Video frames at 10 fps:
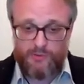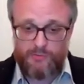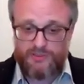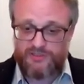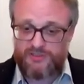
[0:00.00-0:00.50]
we
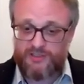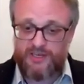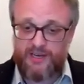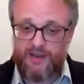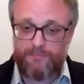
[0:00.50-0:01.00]
were just
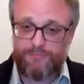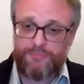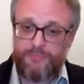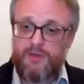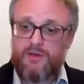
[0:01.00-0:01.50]
looking at.
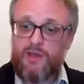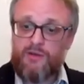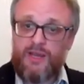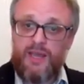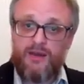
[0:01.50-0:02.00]

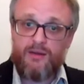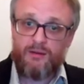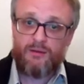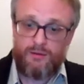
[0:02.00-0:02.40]
Note again,